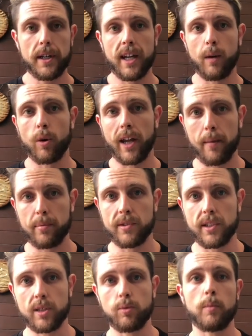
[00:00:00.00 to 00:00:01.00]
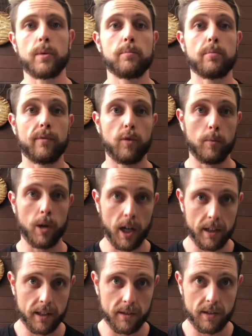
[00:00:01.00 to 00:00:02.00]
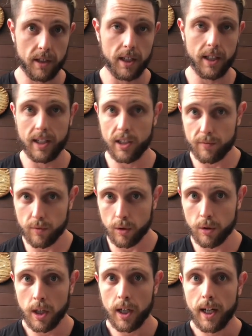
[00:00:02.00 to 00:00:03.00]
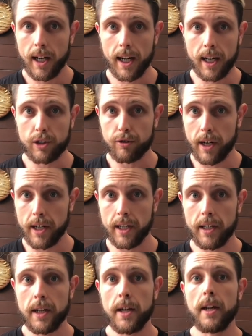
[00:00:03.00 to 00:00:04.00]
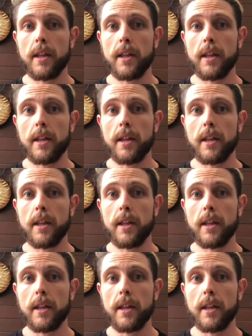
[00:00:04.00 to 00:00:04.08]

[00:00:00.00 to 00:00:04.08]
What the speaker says: Now, what happens is when we perform high intensity interval training,